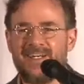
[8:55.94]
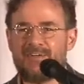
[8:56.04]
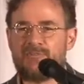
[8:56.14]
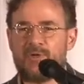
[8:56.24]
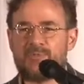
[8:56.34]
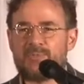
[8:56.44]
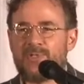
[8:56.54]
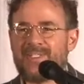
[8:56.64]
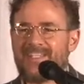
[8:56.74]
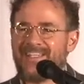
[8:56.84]
We've got people
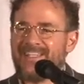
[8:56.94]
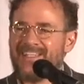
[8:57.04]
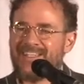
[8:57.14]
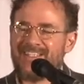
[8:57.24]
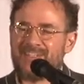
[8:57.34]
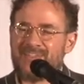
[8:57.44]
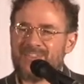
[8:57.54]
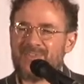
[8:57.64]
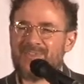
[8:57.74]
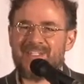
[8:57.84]
that, you know, and
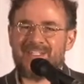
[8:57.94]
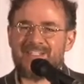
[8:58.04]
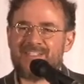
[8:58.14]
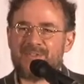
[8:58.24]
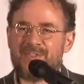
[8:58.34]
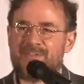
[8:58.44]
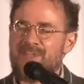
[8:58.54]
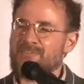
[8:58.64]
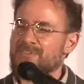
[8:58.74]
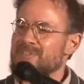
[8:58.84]
children that, that, that have
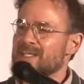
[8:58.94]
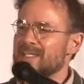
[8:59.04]
never seen a